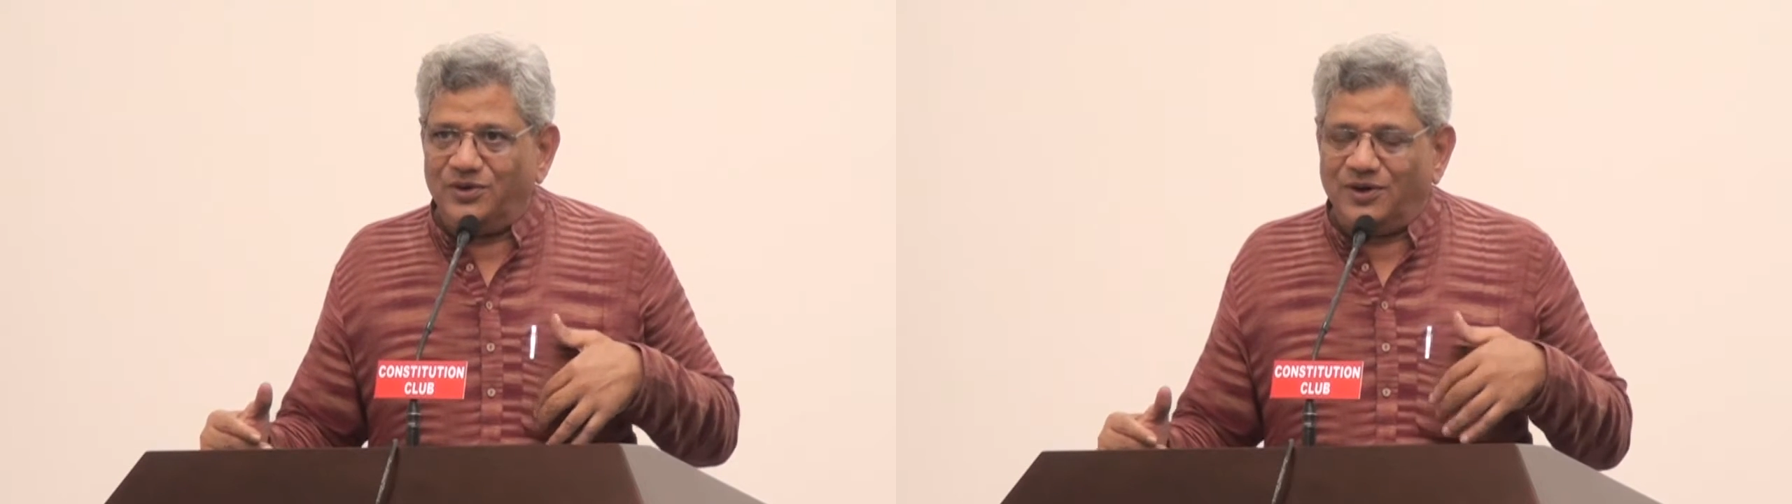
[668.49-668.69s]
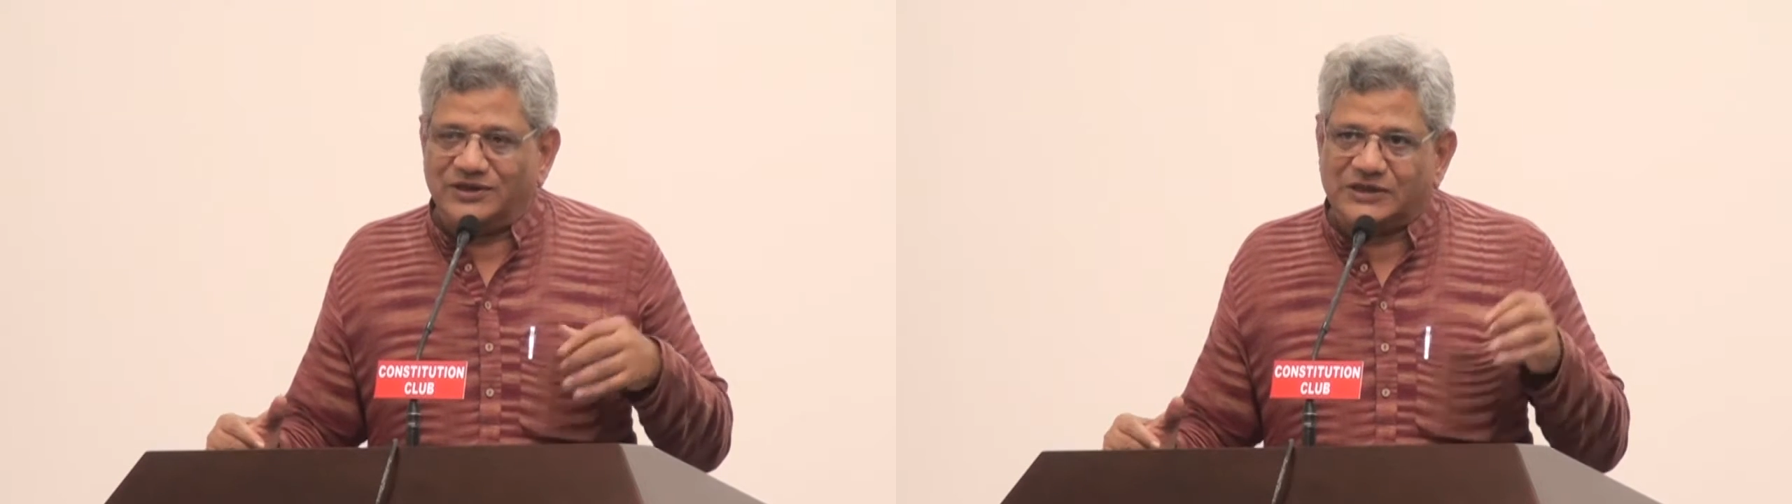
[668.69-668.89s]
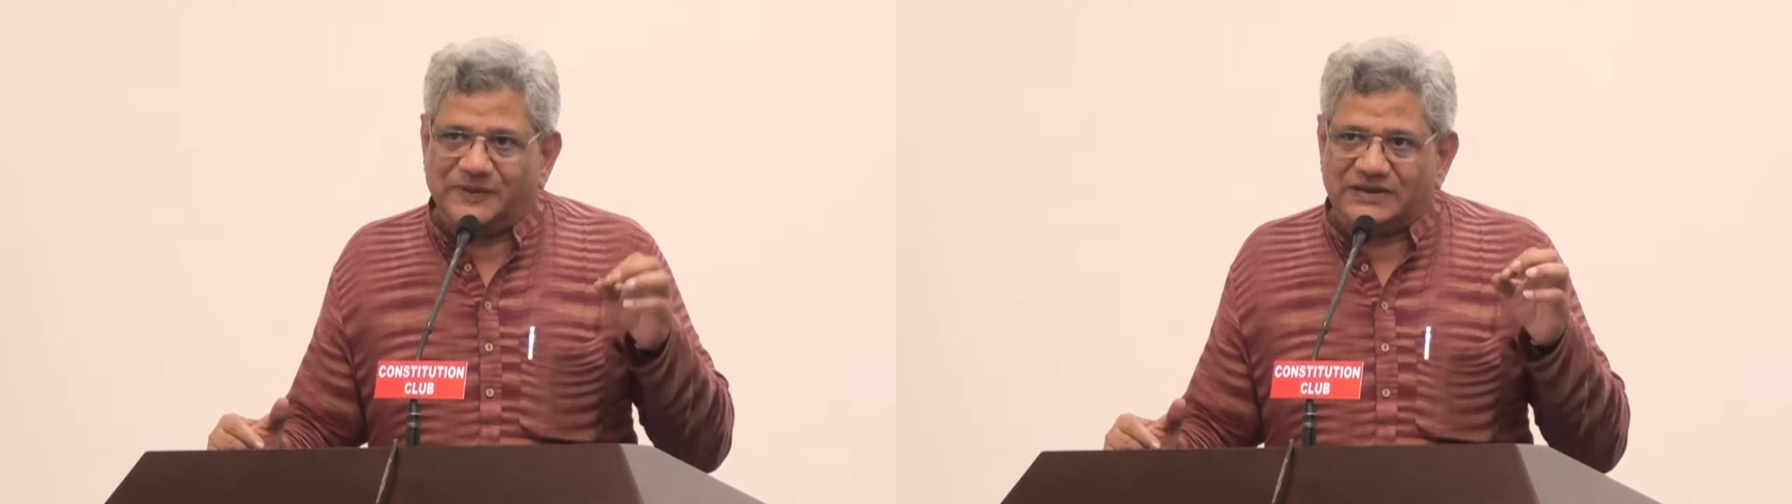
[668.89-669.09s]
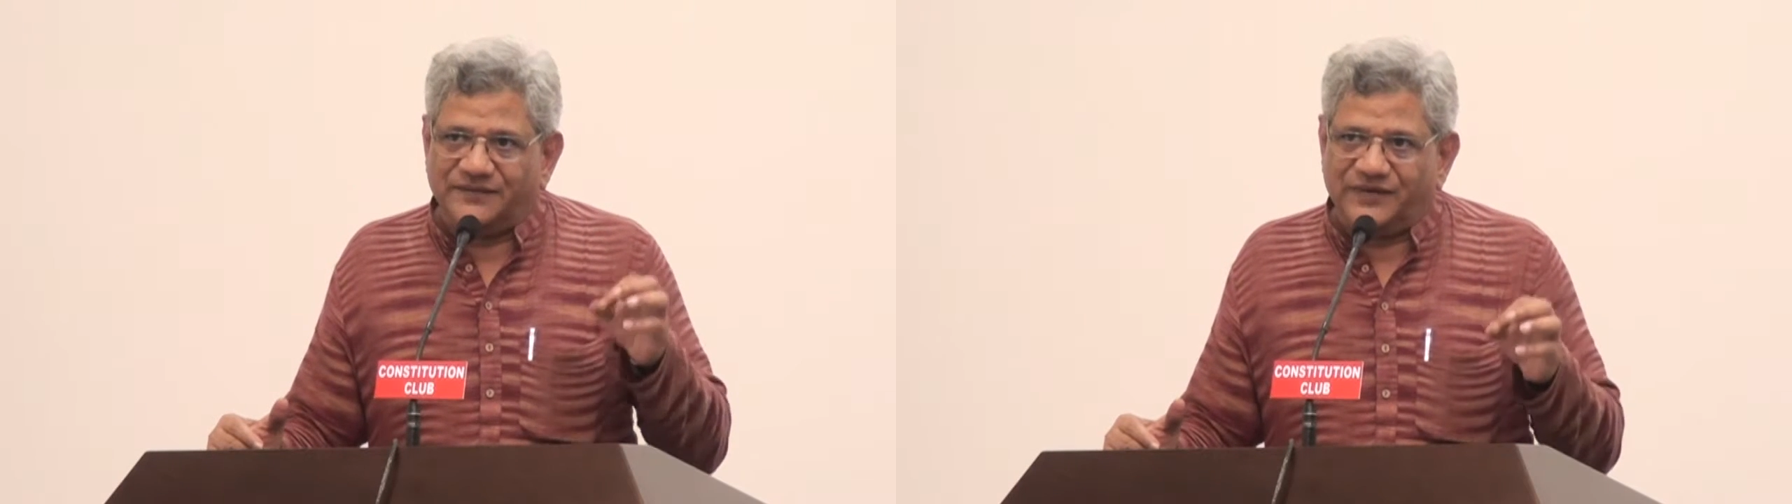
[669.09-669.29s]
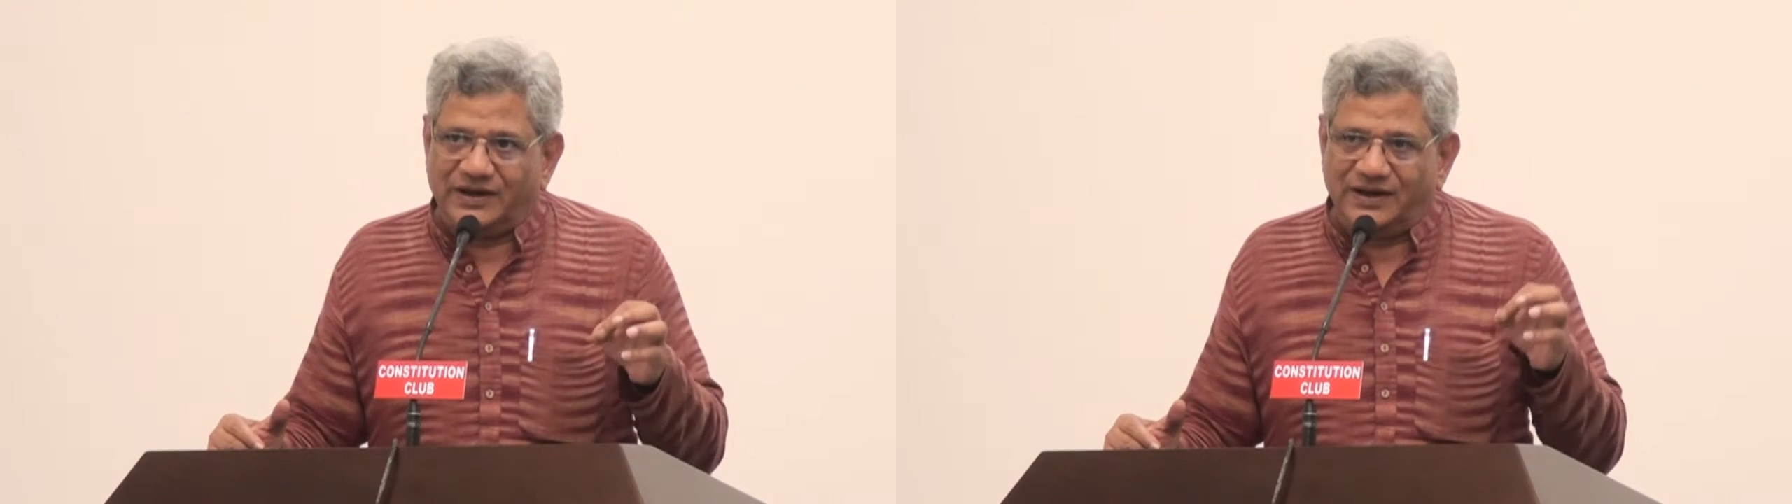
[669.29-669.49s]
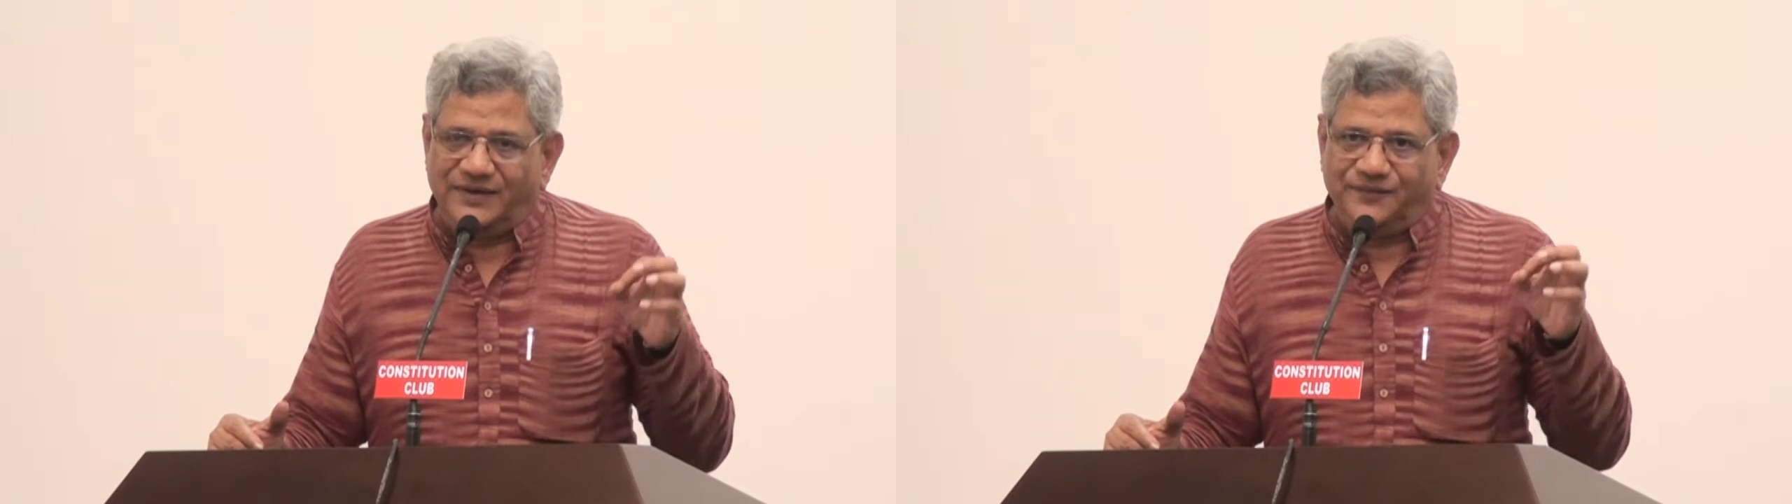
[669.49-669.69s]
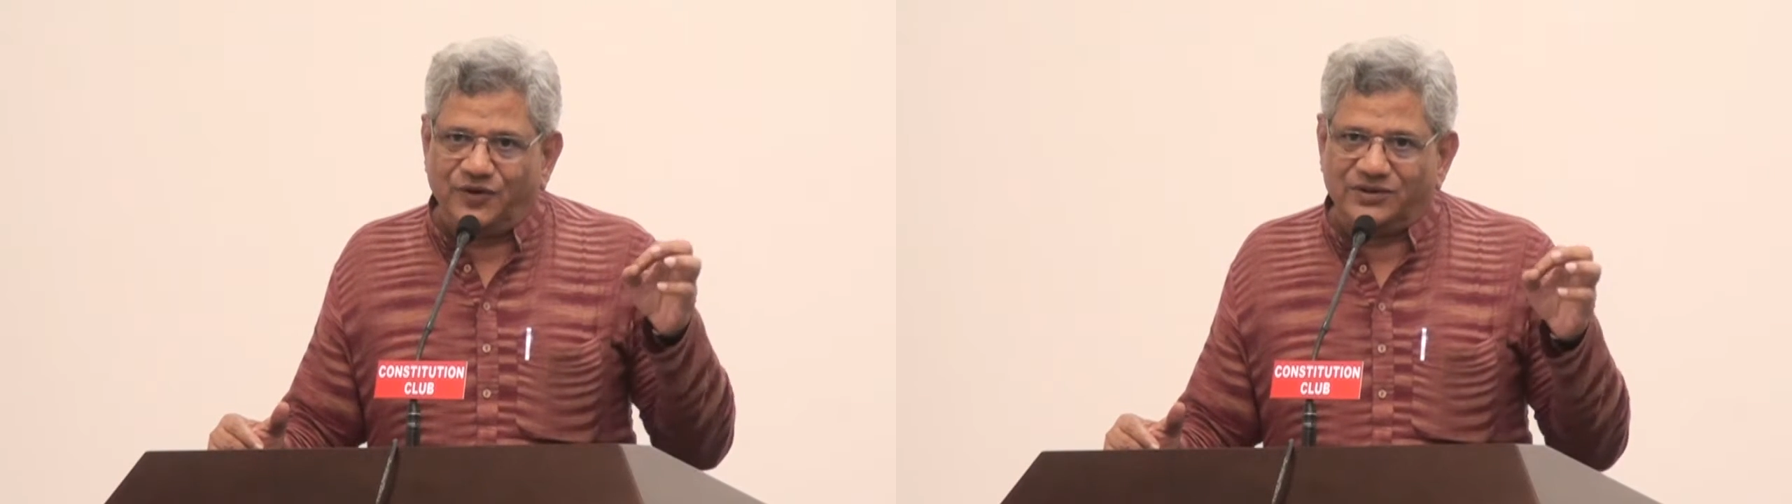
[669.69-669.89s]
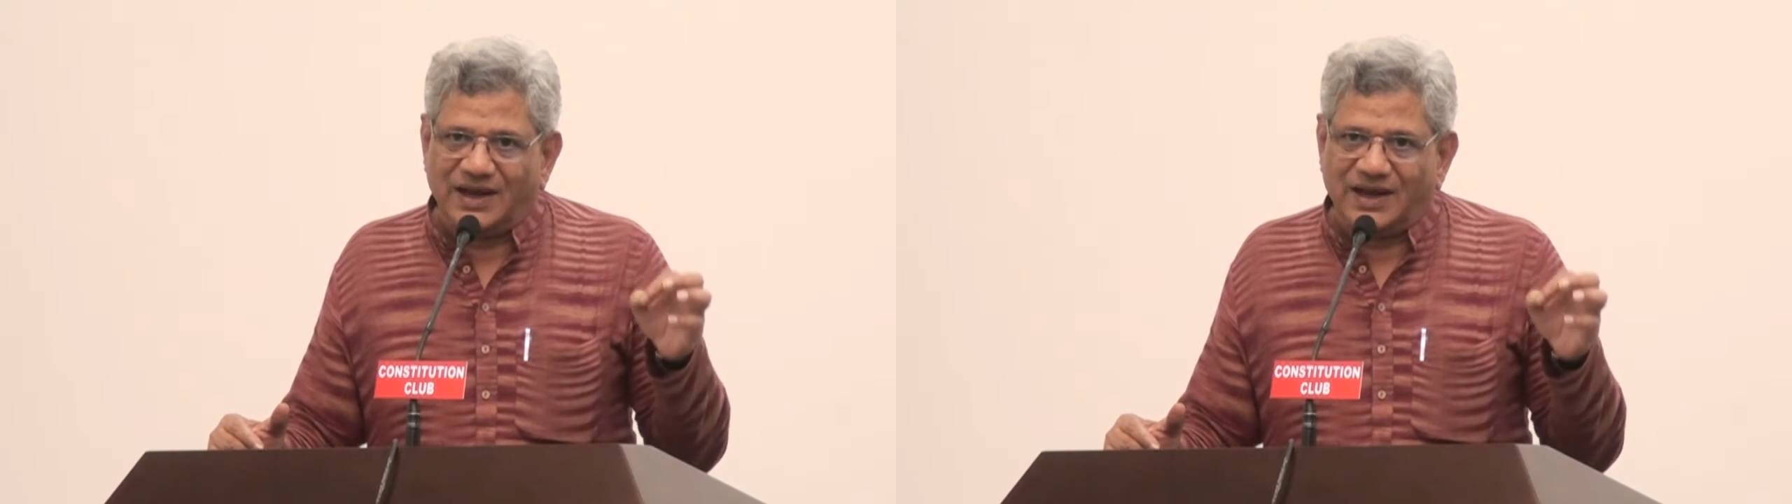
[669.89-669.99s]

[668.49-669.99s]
not specifically for